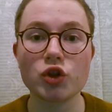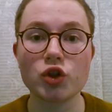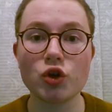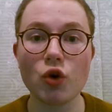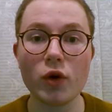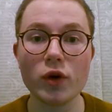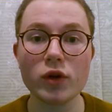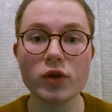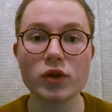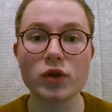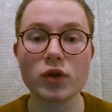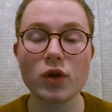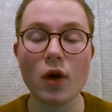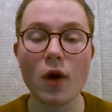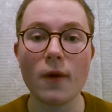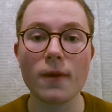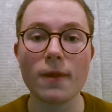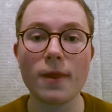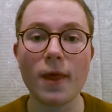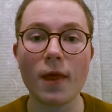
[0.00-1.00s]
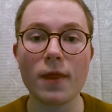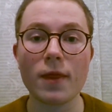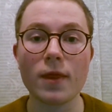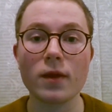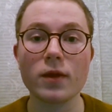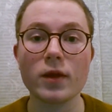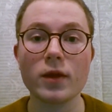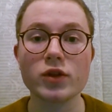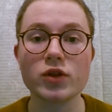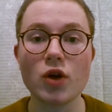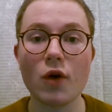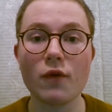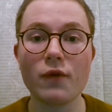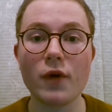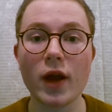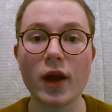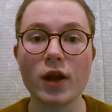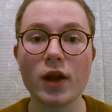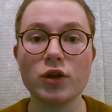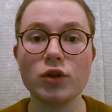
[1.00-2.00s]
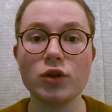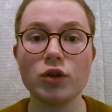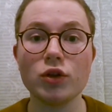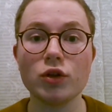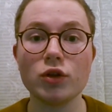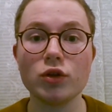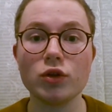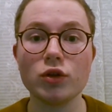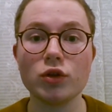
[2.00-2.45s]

choice that the solver can